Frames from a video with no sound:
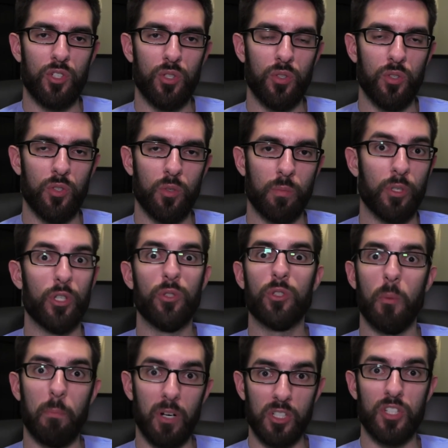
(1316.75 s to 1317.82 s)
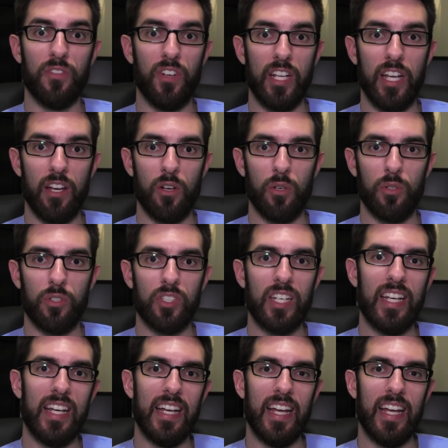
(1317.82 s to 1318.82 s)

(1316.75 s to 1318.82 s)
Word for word: to produce a bunch of videos